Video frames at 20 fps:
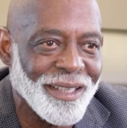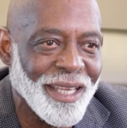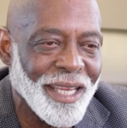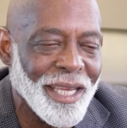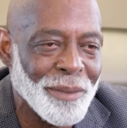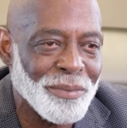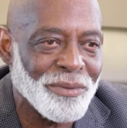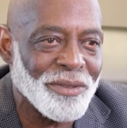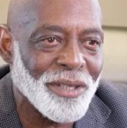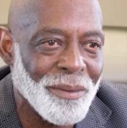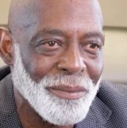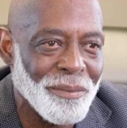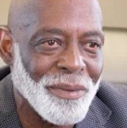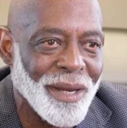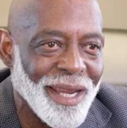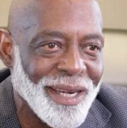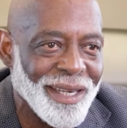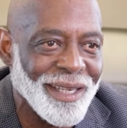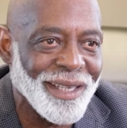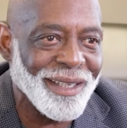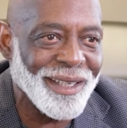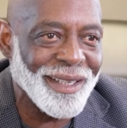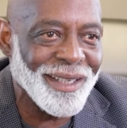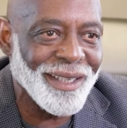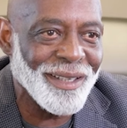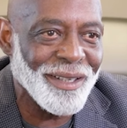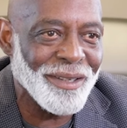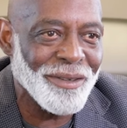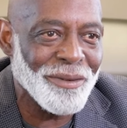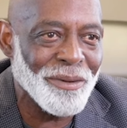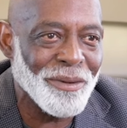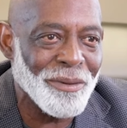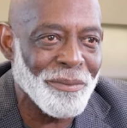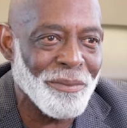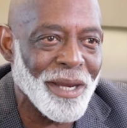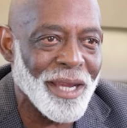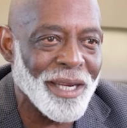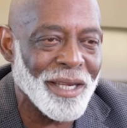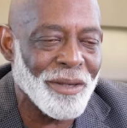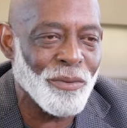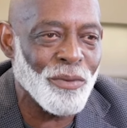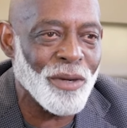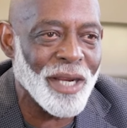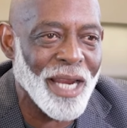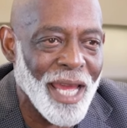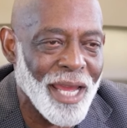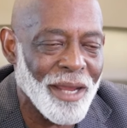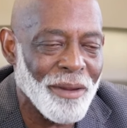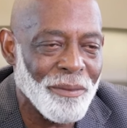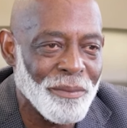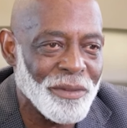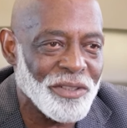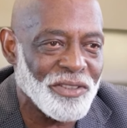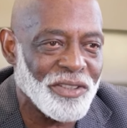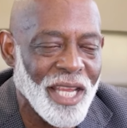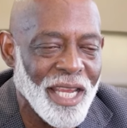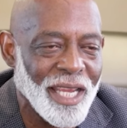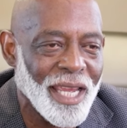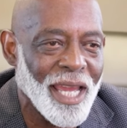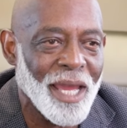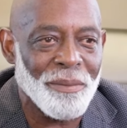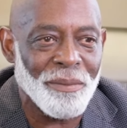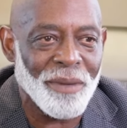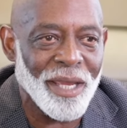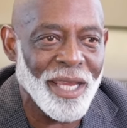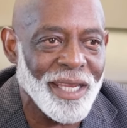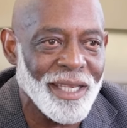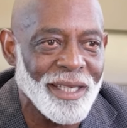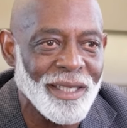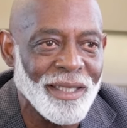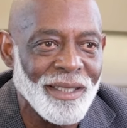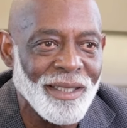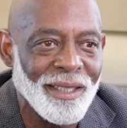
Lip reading: to help somebody by mistake I made,